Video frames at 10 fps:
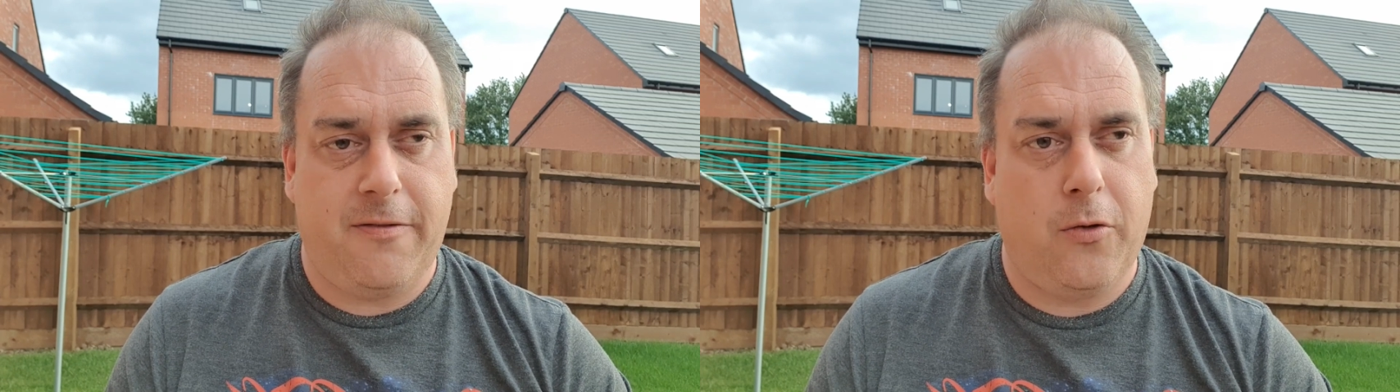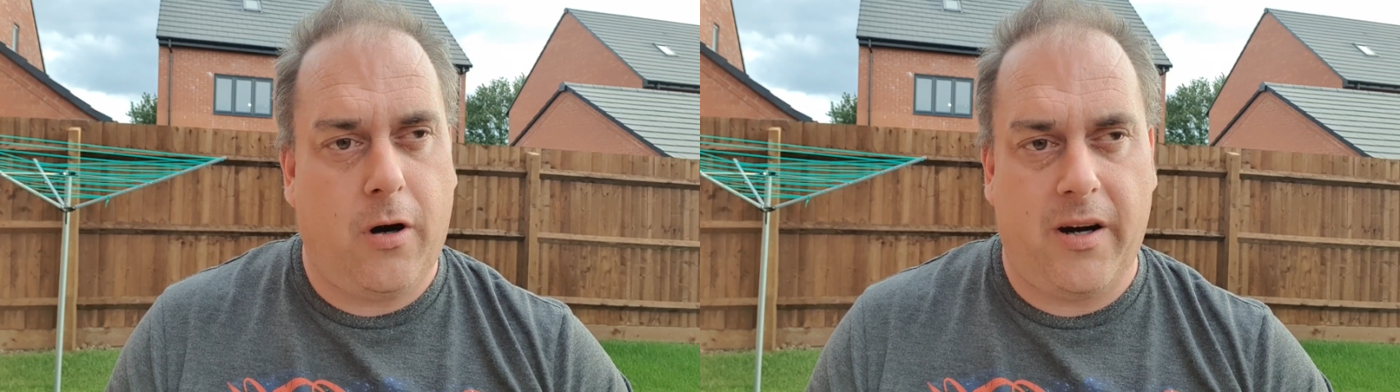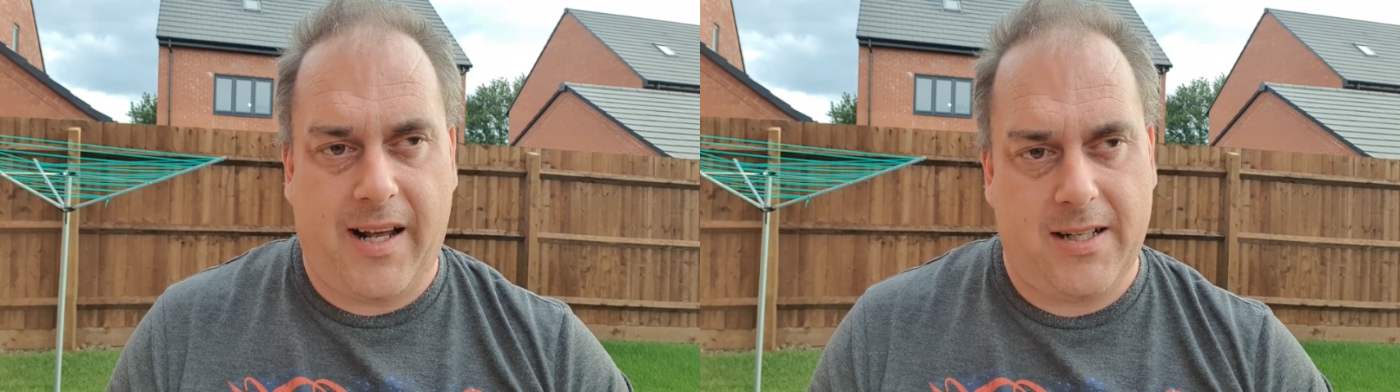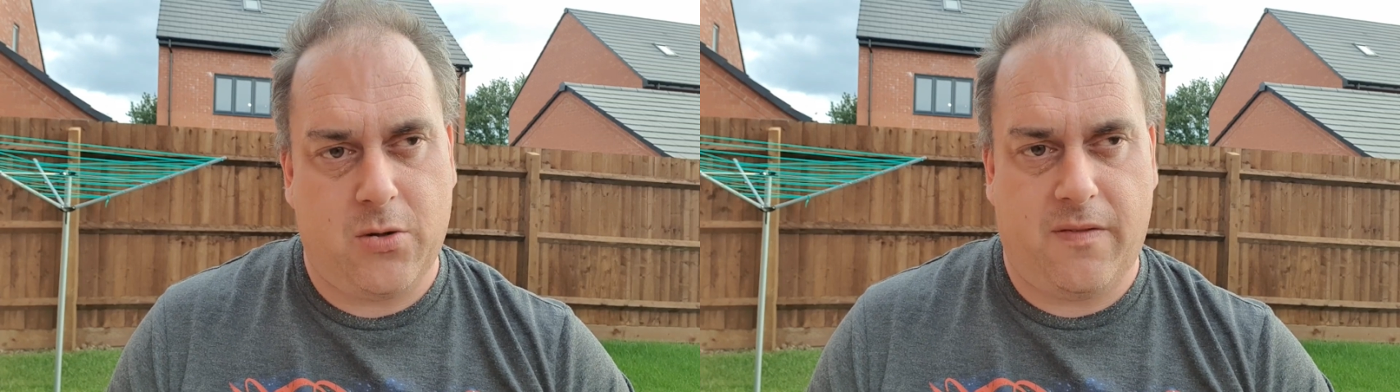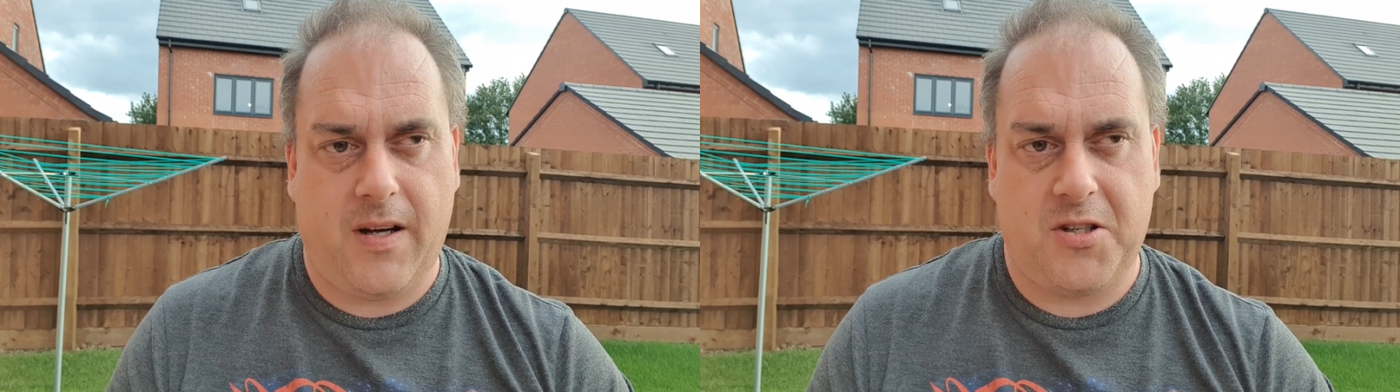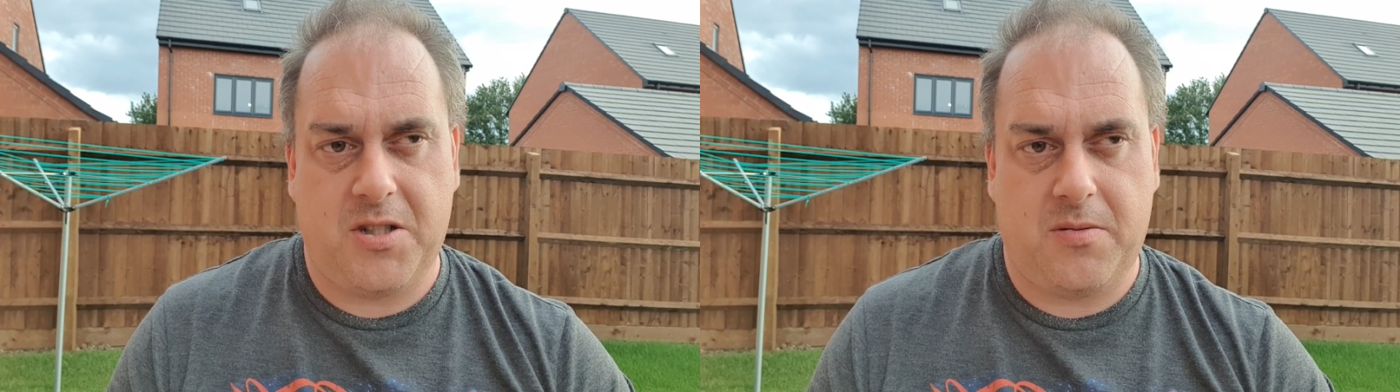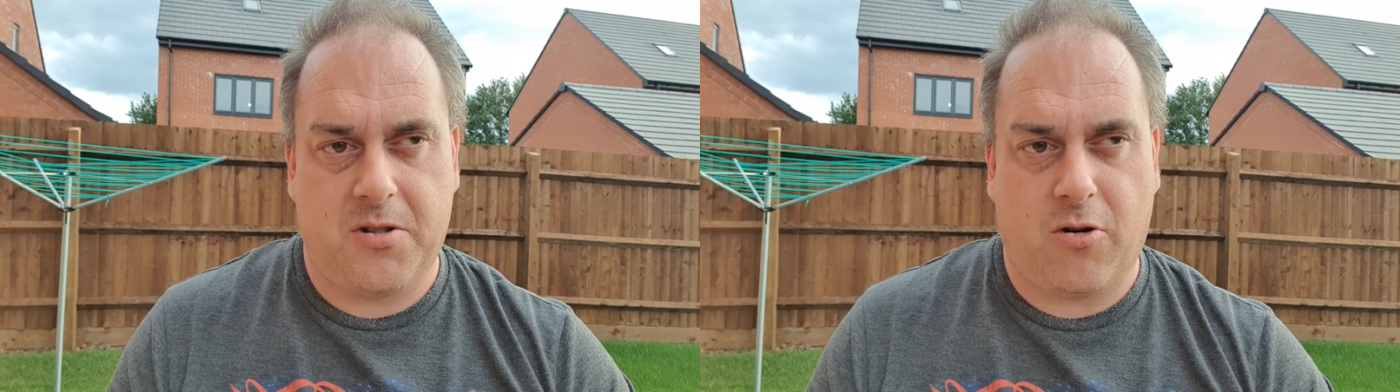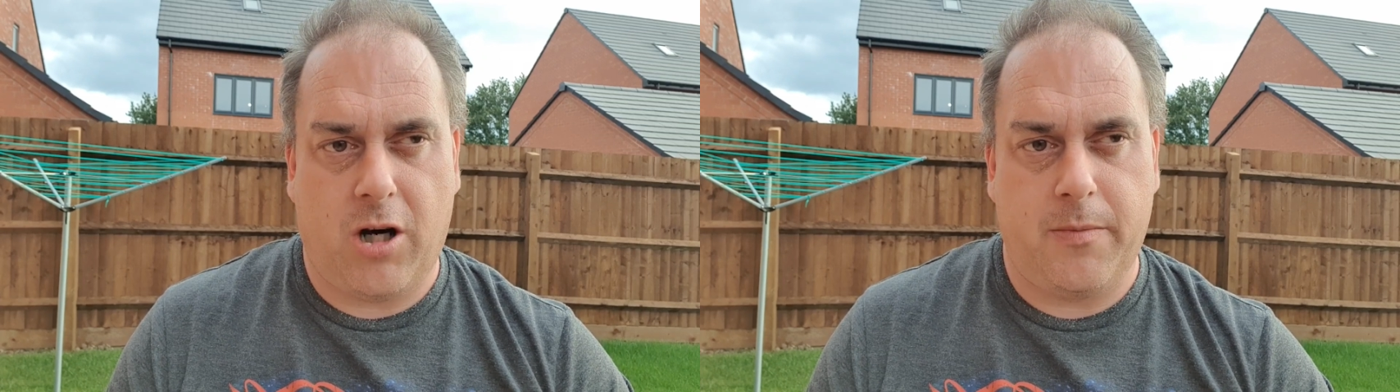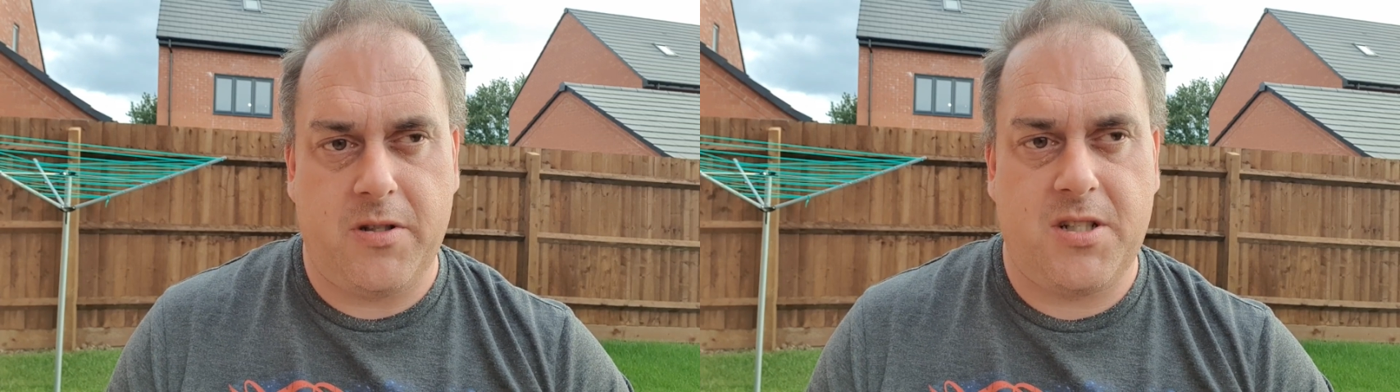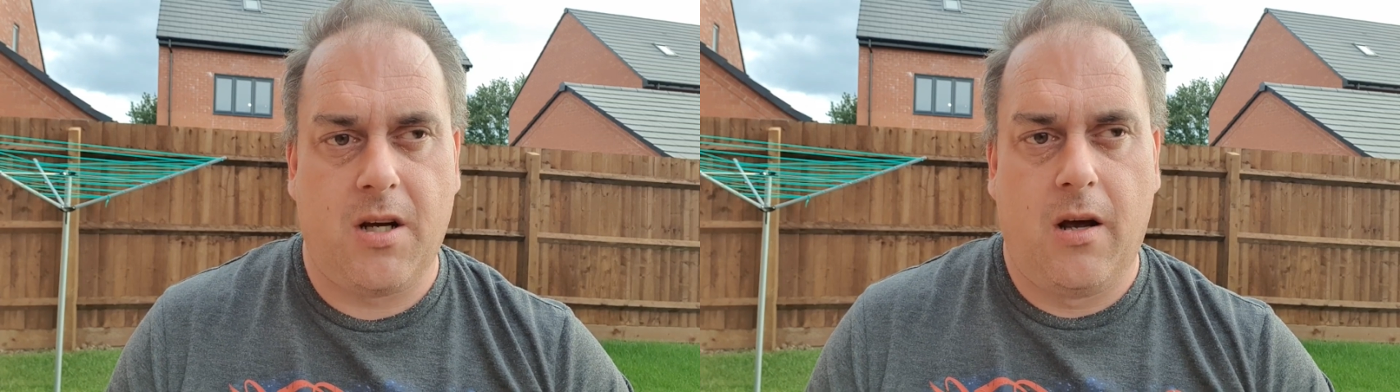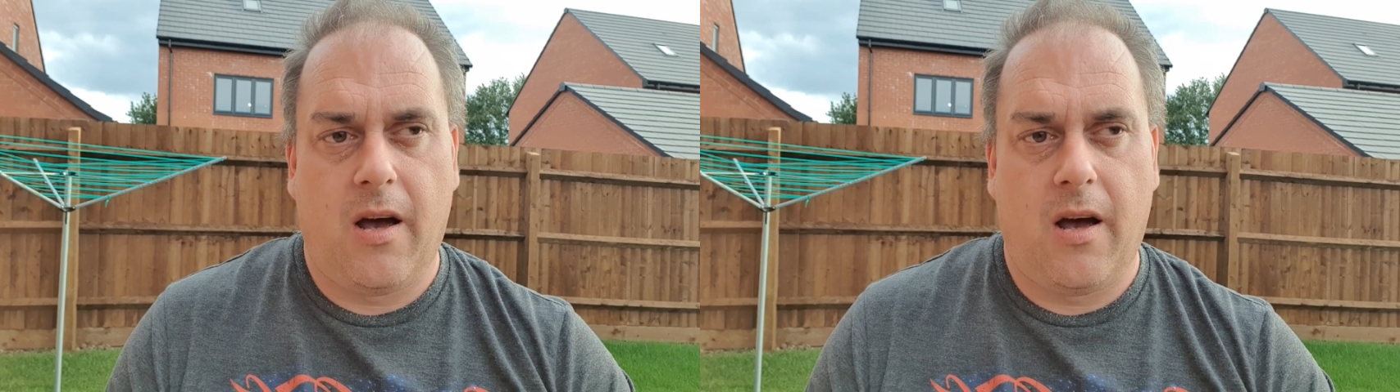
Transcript: thought I'd get to 1,000 subscribers,